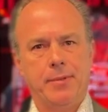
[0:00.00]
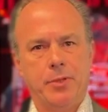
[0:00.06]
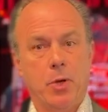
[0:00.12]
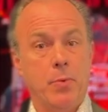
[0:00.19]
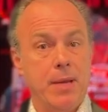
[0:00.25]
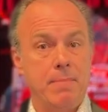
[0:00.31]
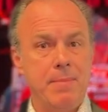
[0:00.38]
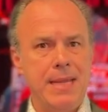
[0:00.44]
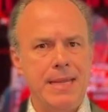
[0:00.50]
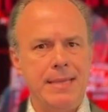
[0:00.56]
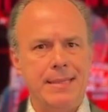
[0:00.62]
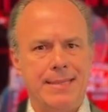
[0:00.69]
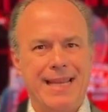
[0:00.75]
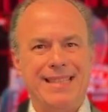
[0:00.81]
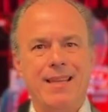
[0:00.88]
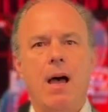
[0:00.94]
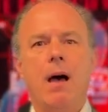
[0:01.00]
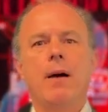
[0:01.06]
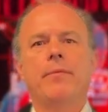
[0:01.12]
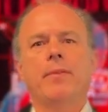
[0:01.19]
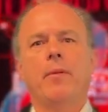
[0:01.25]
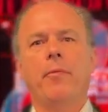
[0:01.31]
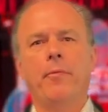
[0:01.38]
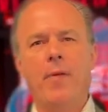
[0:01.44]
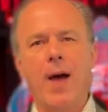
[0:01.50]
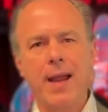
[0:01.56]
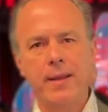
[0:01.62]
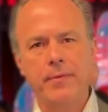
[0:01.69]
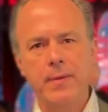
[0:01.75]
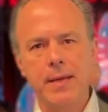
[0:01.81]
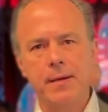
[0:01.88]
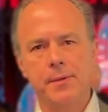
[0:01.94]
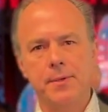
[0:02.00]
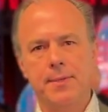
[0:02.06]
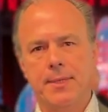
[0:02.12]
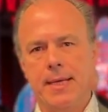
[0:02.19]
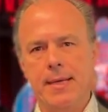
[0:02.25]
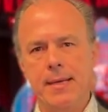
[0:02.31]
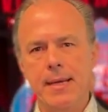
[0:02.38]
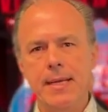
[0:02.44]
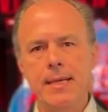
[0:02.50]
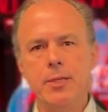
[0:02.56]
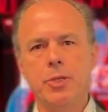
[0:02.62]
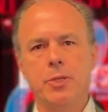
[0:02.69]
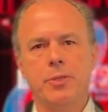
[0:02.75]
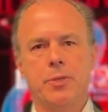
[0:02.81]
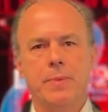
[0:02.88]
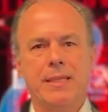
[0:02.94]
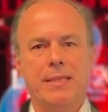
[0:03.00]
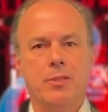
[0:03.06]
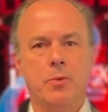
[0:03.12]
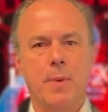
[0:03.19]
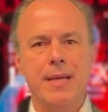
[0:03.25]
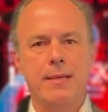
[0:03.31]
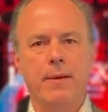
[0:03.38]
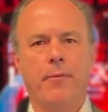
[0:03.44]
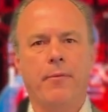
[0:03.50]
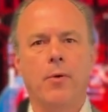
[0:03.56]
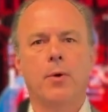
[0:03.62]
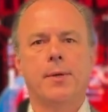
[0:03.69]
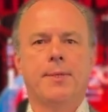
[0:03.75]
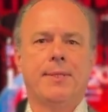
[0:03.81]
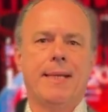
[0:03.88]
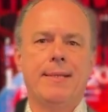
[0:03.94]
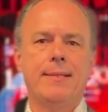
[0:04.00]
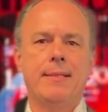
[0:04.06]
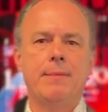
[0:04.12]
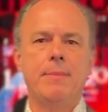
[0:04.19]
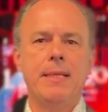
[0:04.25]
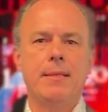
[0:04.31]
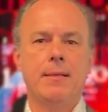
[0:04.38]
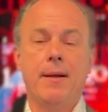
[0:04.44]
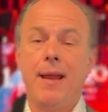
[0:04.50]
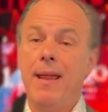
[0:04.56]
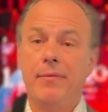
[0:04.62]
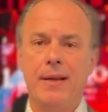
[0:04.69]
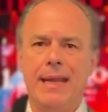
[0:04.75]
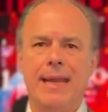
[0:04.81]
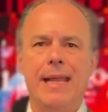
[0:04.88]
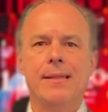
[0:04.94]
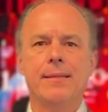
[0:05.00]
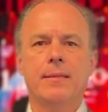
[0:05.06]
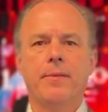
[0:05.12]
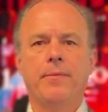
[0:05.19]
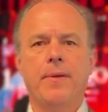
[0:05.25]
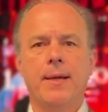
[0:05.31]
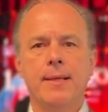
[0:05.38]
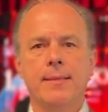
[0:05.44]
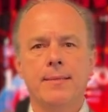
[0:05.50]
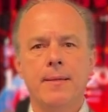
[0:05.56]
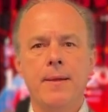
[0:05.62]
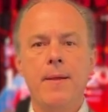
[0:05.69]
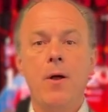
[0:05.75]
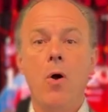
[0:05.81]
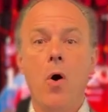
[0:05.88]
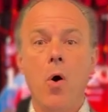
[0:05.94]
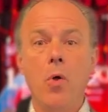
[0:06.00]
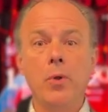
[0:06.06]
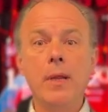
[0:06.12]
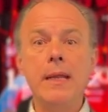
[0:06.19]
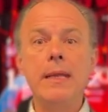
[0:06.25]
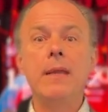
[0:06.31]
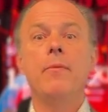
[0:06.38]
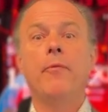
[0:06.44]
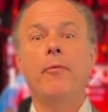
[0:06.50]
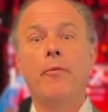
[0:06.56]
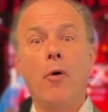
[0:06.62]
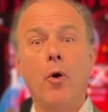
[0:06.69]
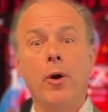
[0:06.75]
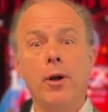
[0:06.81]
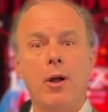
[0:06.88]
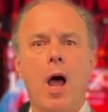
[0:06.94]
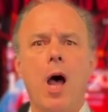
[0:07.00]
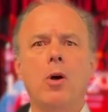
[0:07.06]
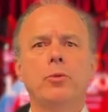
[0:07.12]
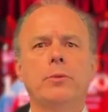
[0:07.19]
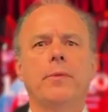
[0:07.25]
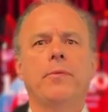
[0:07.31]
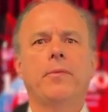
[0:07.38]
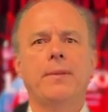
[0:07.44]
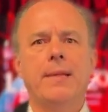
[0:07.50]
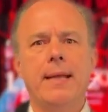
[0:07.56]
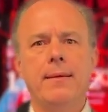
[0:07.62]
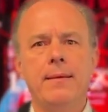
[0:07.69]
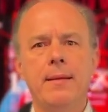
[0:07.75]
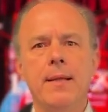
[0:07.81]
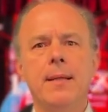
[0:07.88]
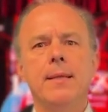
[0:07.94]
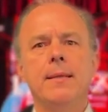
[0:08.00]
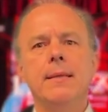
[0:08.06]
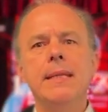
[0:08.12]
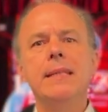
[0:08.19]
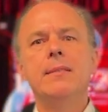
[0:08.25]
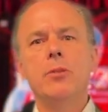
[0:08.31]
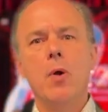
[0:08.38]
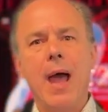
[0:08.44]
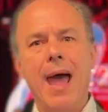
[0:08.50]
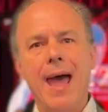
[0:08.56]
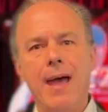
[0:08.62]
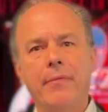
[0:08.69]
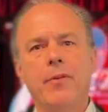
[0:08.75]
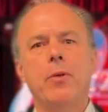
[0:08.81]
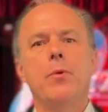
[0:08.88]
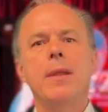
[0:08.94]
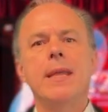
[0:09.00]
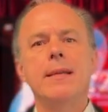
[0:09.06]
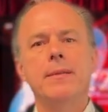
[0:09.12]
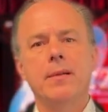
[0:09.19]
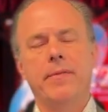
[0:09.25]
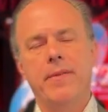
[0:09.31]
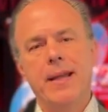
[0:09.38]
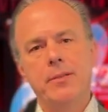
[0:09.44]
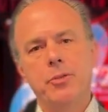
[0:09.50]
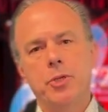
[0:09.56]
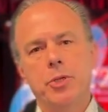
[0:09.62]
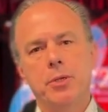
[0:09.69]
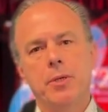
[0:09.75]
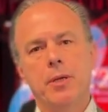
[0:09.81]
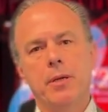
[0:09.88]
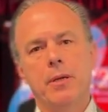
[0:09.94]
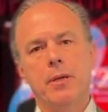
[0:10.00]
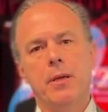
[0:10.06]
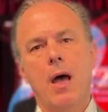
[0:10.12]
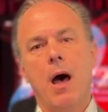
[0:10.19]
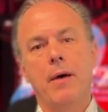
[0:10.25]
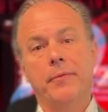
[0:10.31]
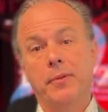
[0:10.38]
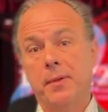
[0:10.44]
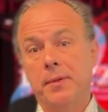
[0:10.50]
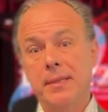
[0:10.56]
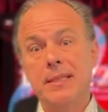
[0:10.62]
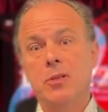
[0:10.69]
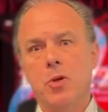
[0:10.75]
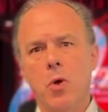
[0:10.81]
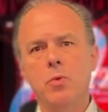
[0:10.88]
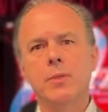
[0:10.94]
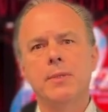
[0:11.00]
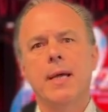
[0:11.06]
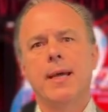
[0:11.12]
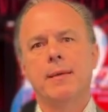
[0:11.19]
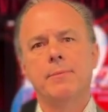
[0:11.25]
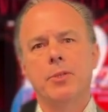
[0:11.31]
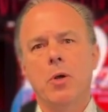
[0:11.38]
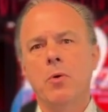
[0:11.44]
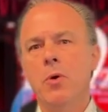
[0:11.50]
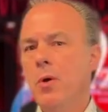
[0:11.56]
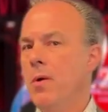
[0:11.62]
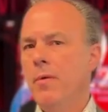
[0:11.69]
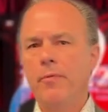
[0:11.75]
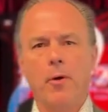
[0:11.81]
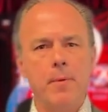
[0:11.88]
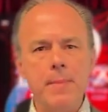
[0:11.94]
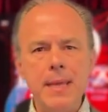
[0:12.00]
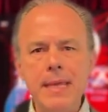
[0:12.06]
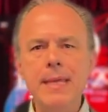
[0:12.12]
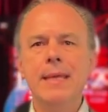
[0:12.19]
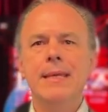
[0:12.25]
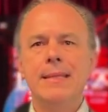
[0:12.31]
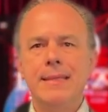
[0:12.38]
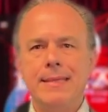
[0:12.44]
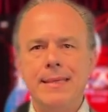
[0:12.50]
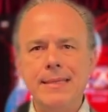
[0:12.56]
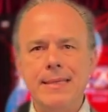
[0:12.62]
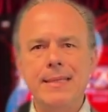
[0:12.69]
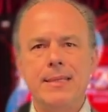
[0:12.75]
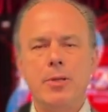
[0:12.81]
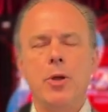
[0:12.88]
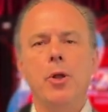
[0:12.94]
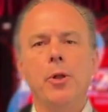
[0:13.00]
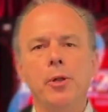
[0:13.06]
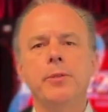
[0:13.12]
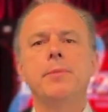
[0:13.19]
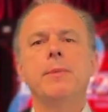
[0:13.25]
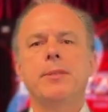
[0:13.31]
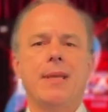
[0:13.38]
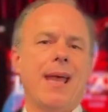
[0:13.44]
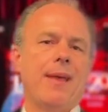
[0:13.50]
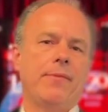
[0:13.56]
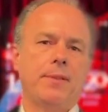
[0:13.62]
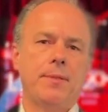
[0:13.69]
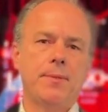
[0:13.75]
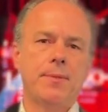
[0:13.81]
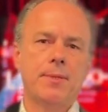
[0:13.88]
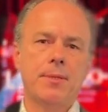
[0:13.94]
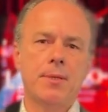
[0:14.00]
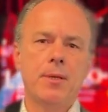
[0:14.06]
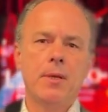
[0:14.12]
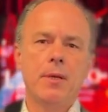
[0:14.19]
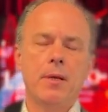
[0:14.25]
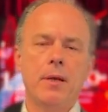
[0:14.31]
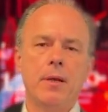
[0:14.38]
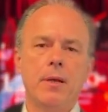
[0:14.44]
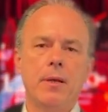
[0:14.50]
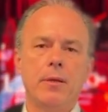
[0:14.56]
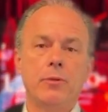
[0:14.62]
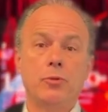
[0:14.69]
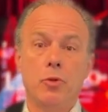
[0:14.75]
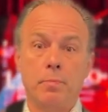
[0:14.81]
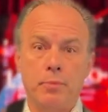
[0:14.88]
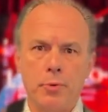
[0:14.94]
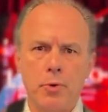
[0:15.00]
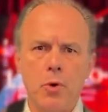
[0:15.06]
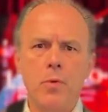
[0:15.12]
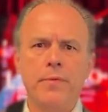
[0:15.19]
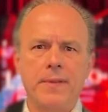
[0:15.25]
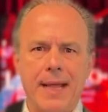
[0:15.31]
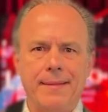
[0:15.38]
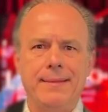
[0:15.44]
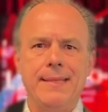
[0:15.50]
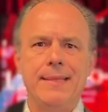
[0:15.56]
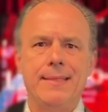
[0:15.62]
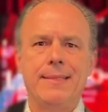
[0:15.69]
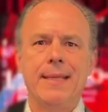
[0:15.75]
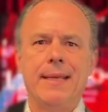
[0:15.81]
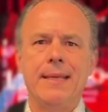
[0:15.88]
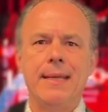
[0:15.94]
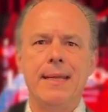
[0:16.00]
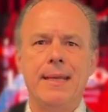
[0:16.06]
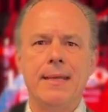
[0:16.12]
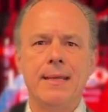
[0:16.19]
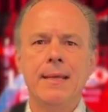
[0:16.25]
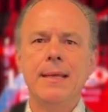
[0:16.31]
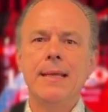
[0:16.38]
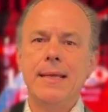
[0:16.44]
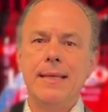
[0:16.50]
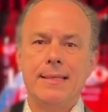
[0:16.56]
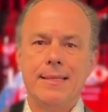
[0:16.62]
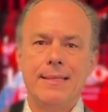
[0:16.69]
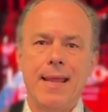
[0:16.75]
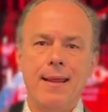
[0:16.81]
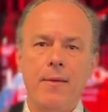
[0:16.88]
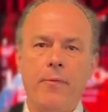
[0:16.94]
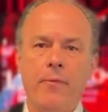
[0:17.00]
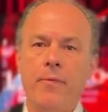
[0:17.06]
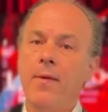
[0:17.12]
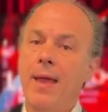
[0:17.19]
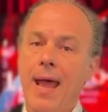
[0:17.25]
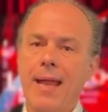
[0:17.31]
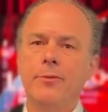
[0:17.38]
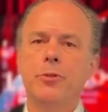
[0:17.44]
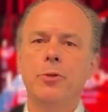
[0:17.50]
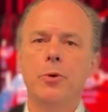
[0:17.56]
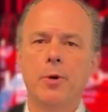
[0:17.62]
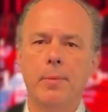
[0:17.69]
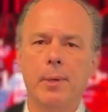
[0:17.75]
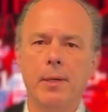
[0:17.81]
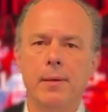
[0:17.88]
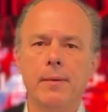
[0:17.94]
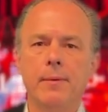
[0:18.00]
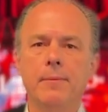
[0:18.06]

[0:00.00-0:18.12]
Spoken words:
So it means that after 5 years in lesions with 24 centimeter heavily calcified, only 4 out of 10 needs to have a reintervention after this long time. So for me, this is the ultimate evidence to prove that this technique is safe and durable.